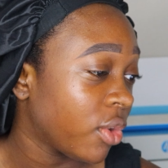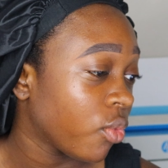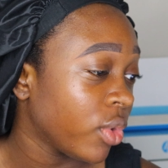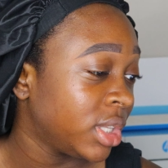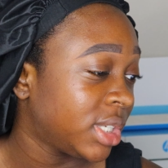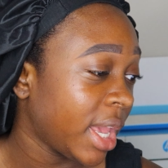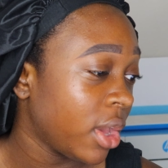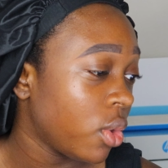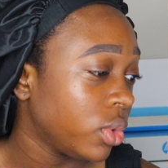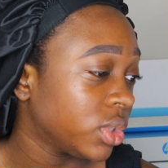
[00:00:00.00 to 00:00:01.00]
It
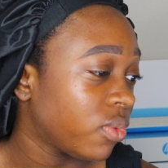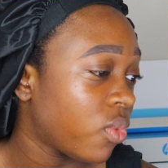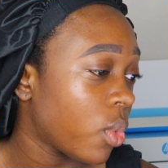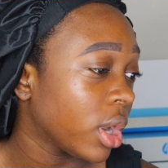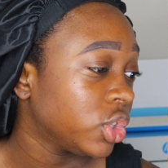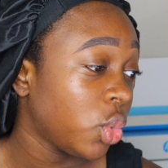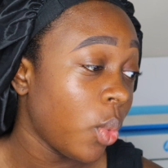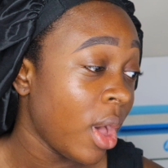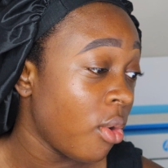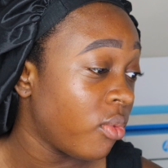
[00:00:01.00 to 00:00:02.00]
retails for
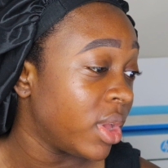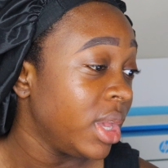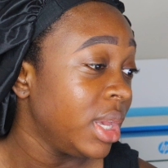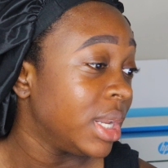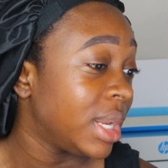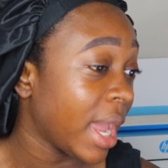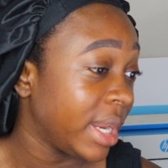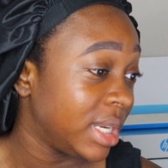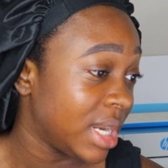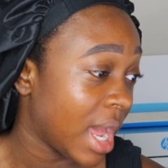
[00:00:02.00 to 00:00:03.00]

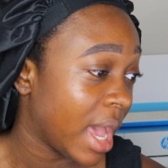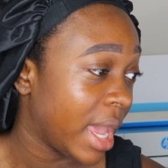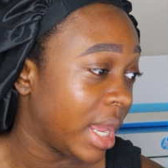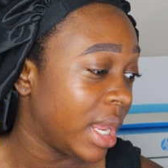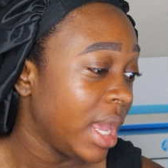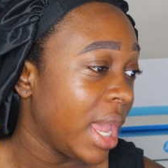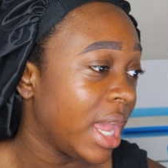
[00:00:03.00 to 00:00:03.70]
$12.99,